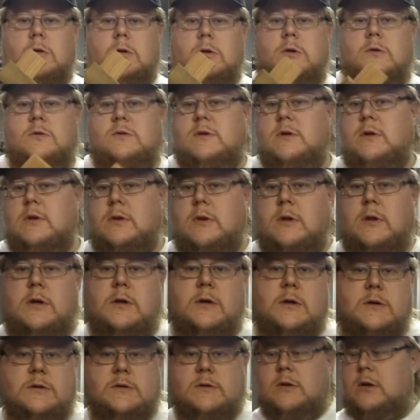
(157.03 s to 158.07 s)
using
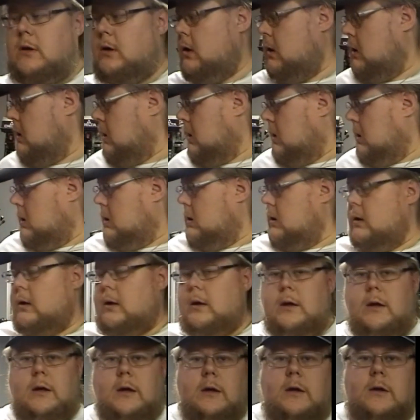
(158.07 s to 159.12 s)
these
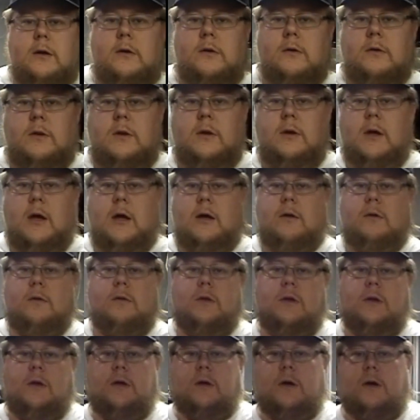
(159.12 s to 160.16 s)
and the
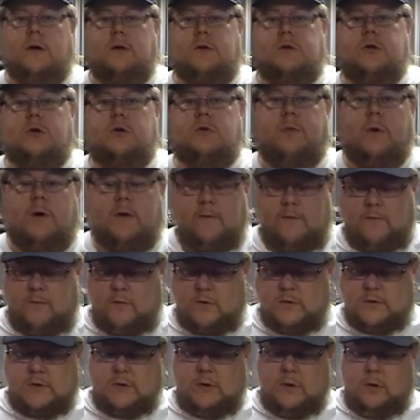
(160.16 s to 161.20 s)

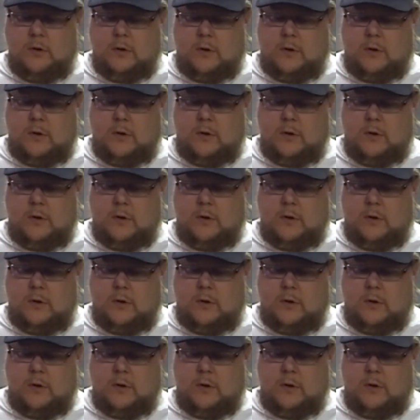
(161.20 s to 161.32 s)
2x4s,